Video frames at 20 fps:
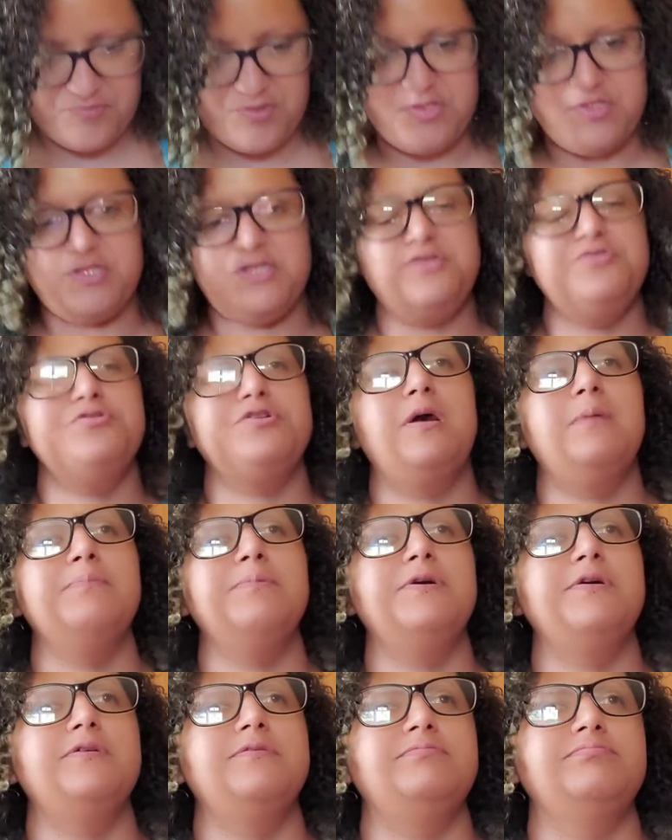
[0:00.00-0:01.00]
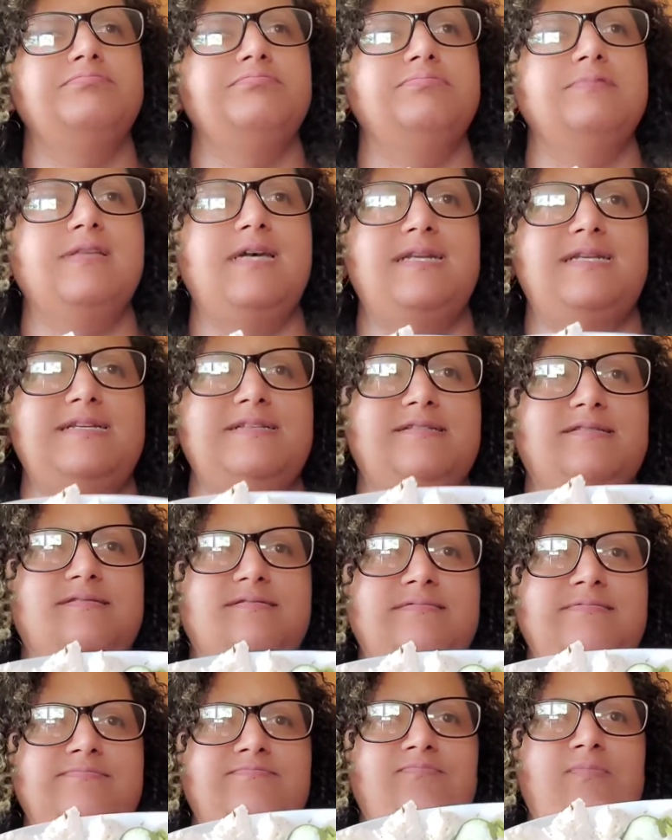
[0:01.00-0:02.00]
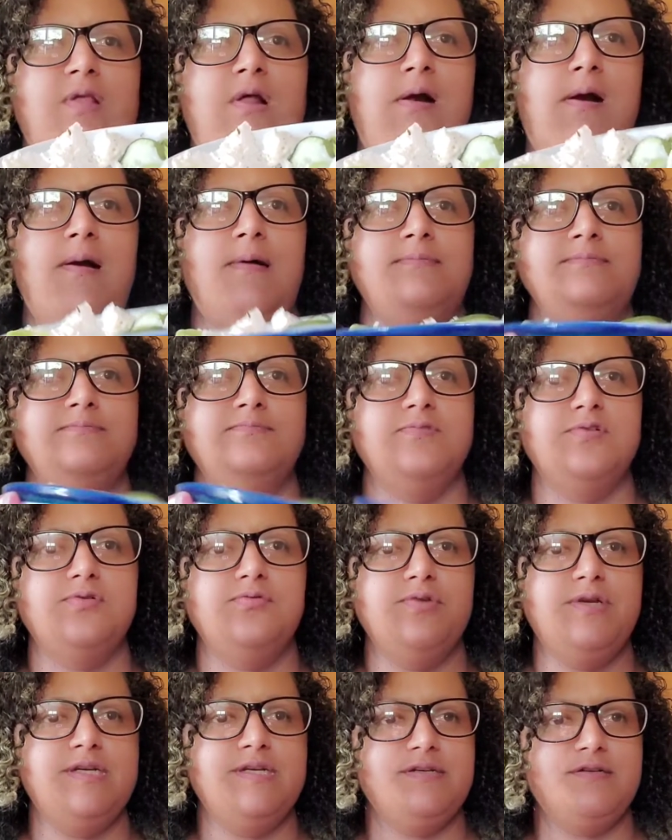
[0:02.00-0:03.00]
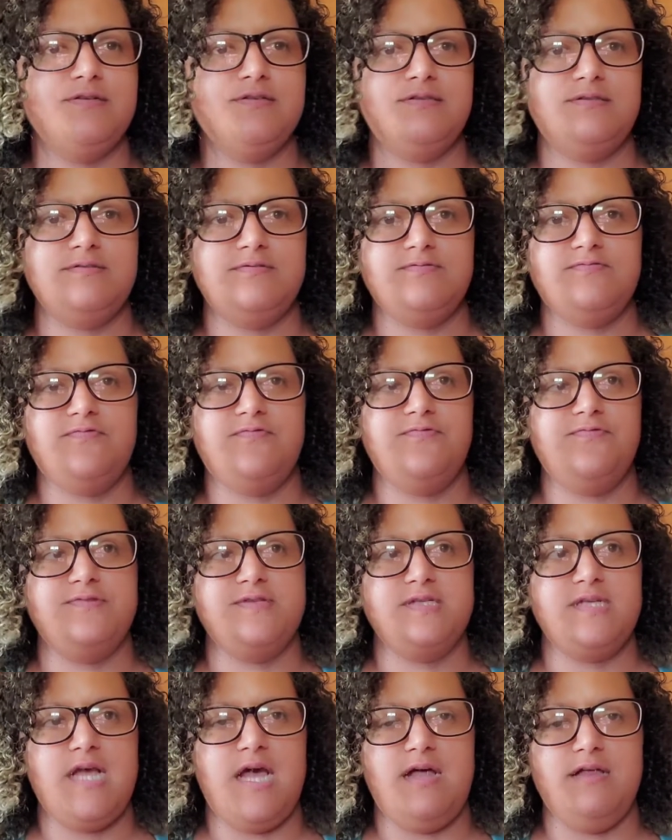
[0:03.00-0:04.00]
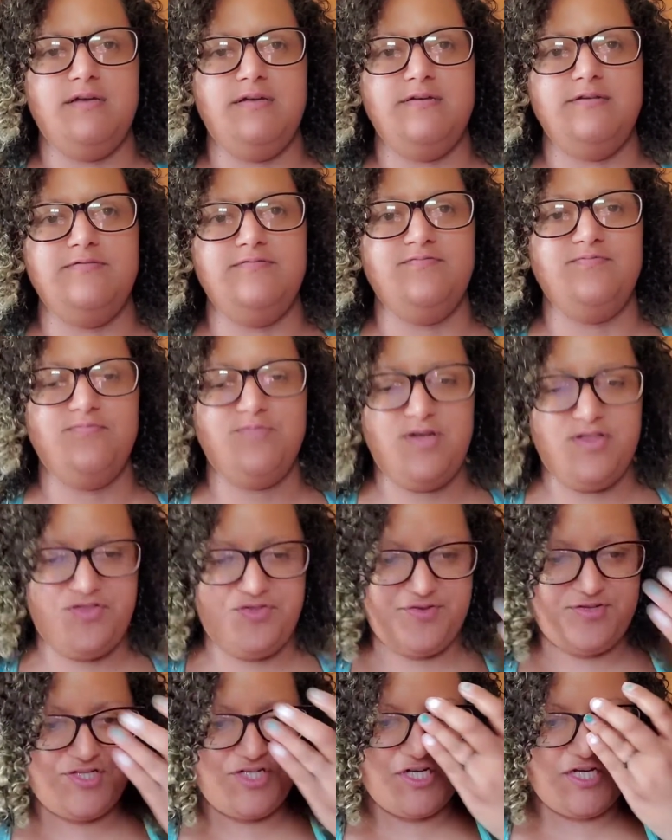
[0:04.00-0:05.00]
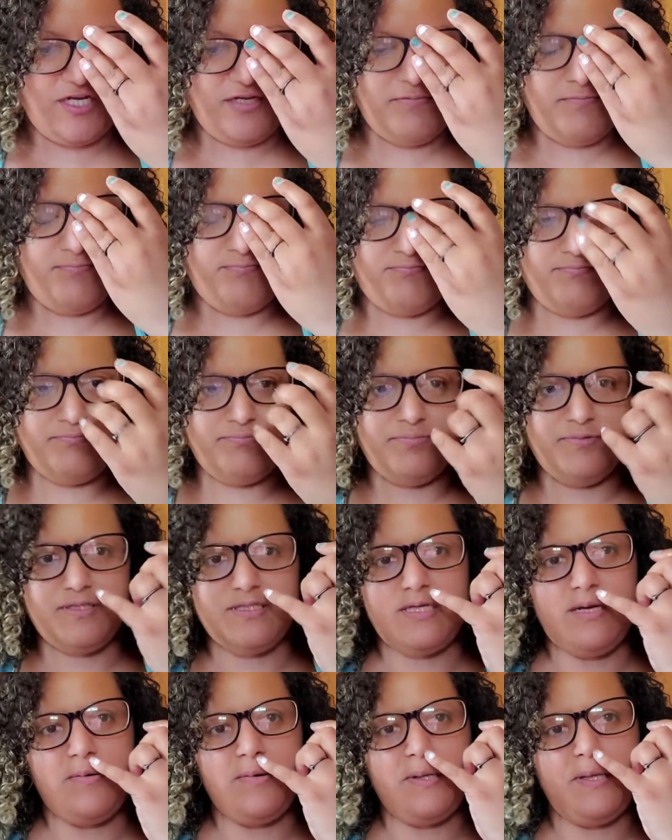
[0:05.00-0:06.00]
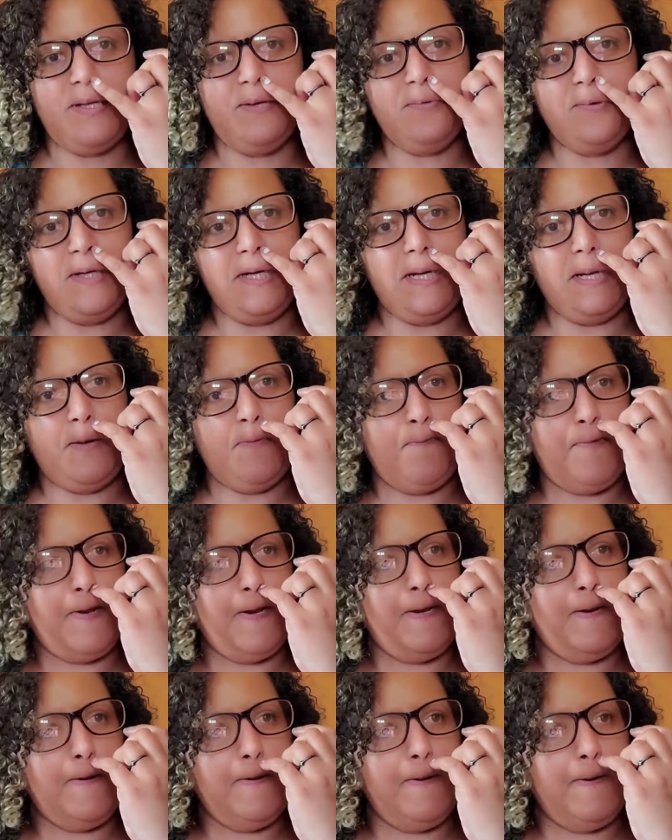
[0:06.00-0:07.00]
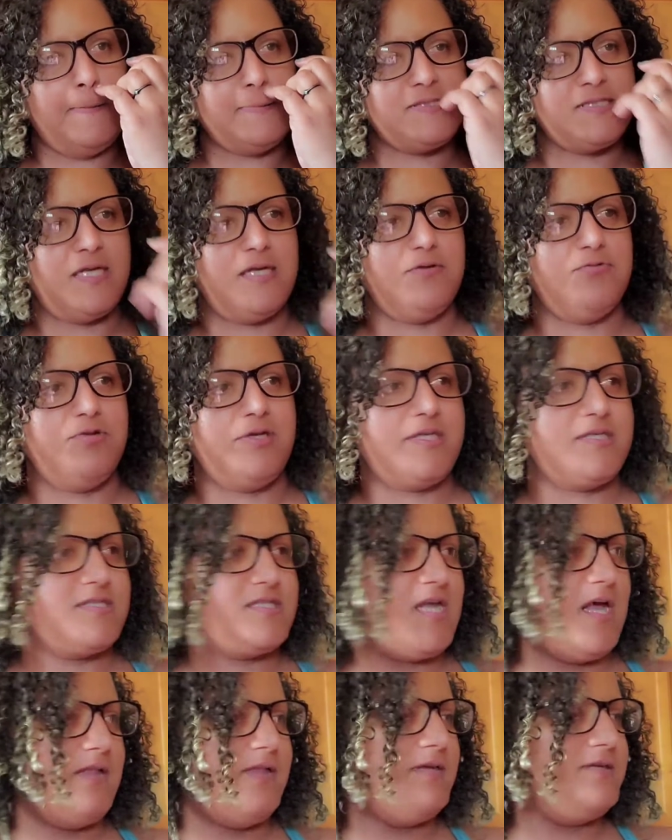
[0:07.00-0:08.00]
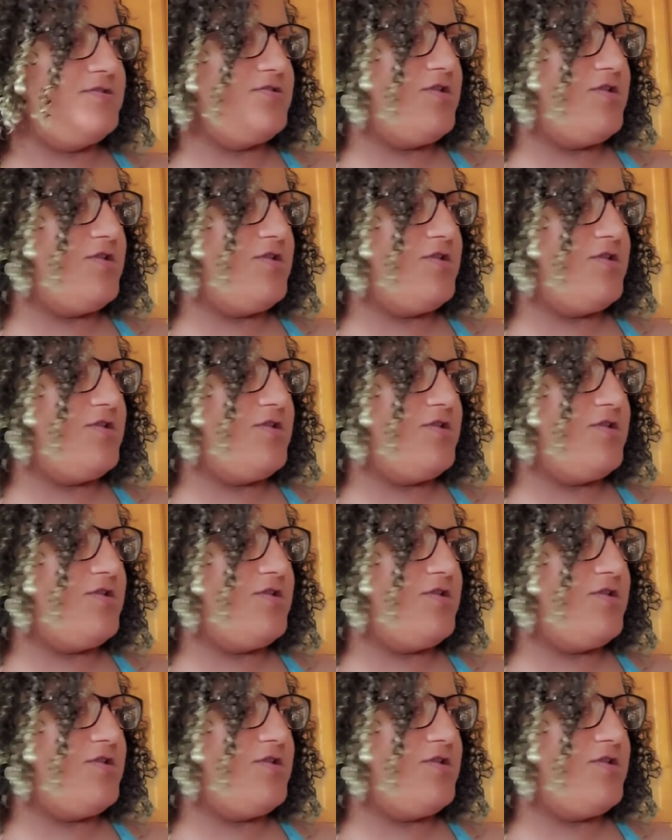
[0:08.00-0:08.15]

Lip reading: the cucumber, lettuce, Greek salad with chicken. It's not really Greek, but you know, it's got Greek salad